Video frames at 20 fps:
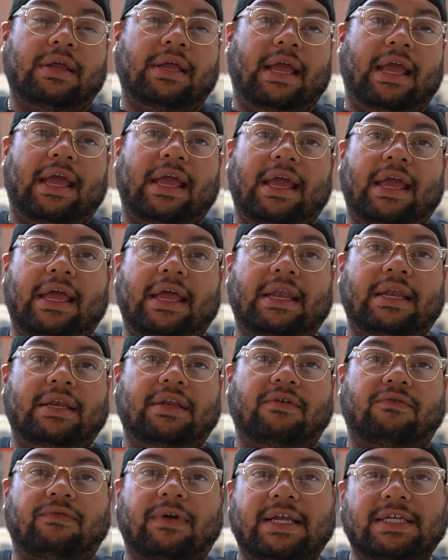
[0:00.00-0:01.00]
and
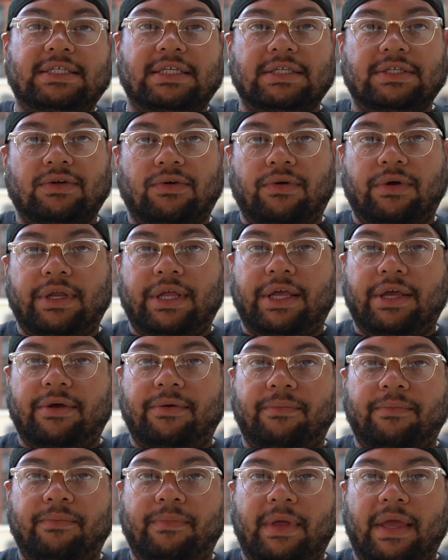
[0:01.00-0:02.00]
the rest is on
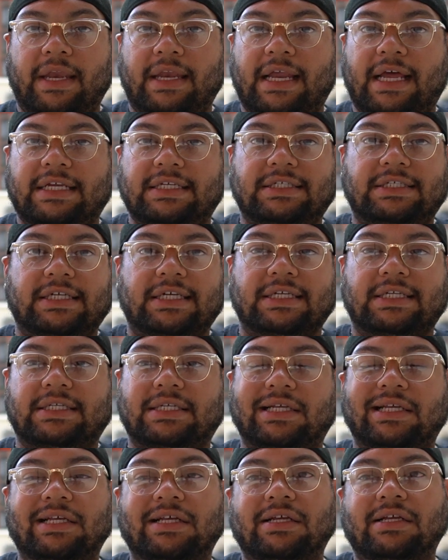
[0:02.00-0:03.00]
him, and that's
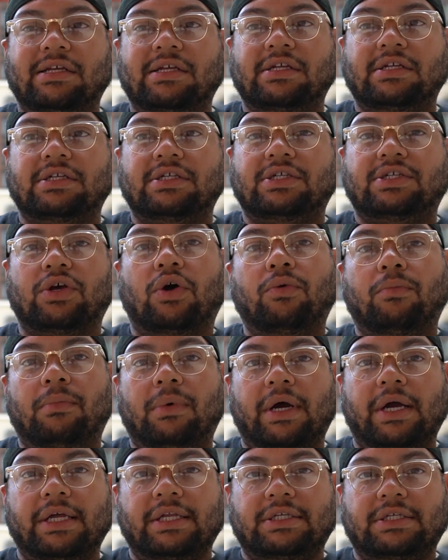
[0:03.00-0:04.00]
just so
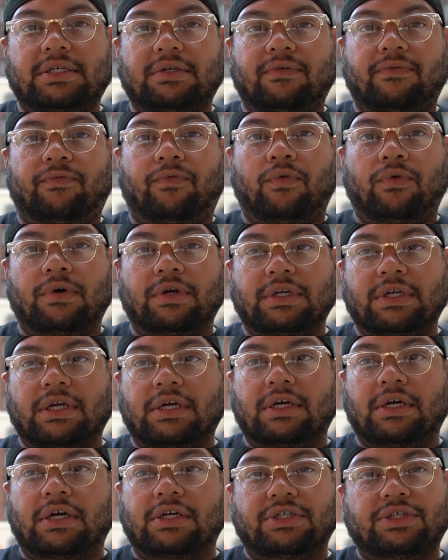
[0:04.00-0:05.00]
much for
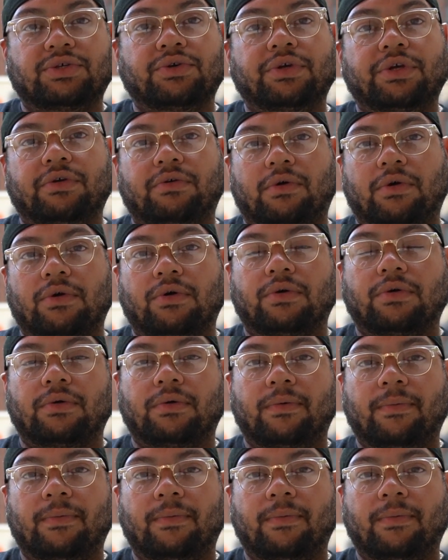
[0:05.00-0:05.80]
a 2-year old,